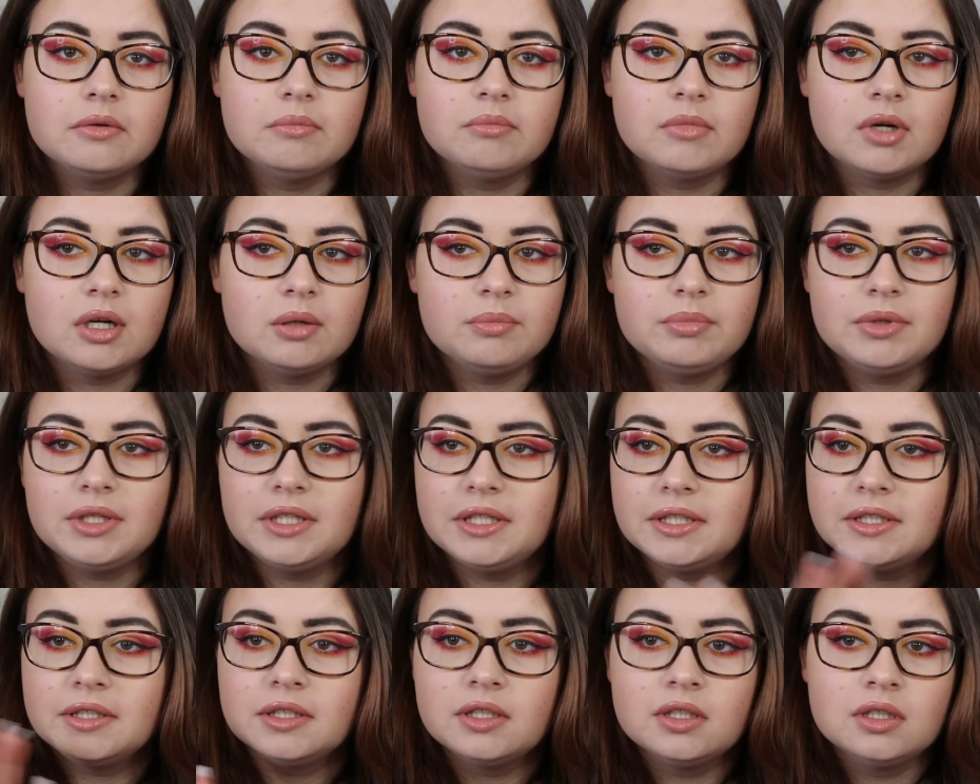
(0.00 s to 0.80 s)
It might
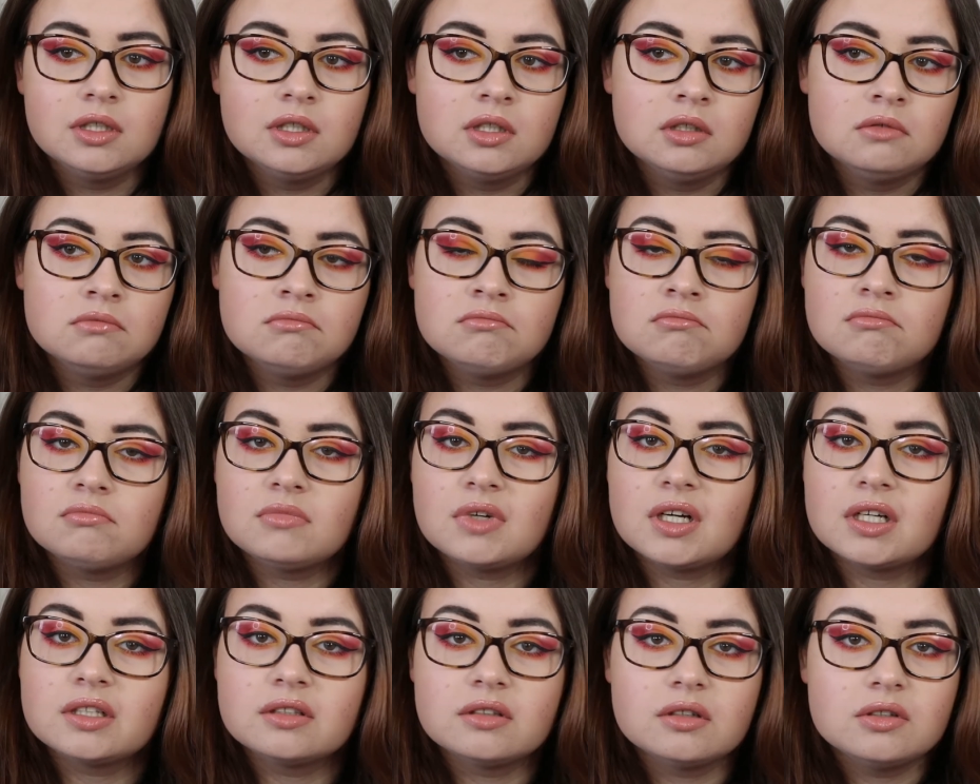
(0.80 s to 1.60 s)
be,
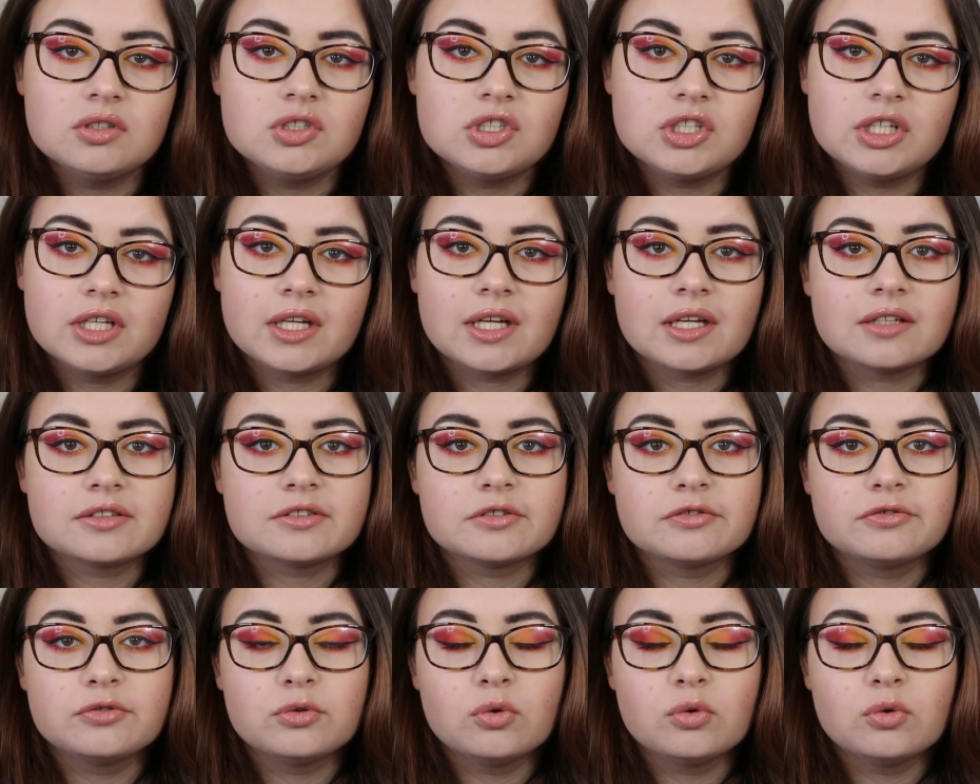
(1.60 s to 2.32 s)
I don't know, Geoguessr,